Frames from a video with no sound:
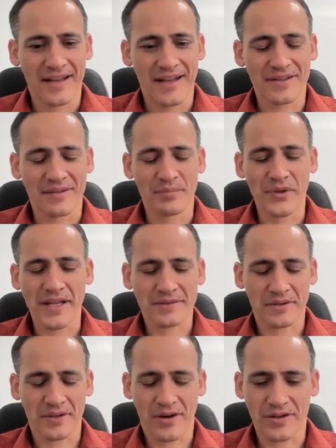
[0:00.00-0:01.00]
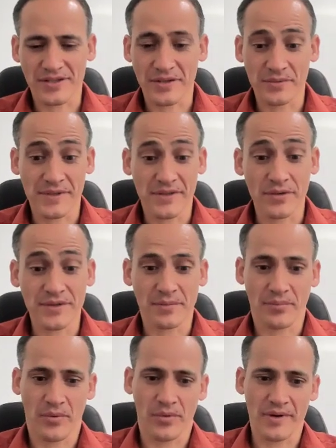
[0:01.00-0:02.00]
And bless her heart, she was so
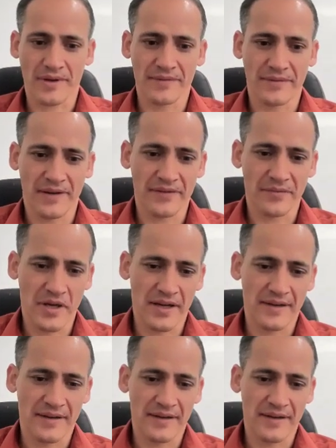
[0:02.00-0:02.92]
supportive of me.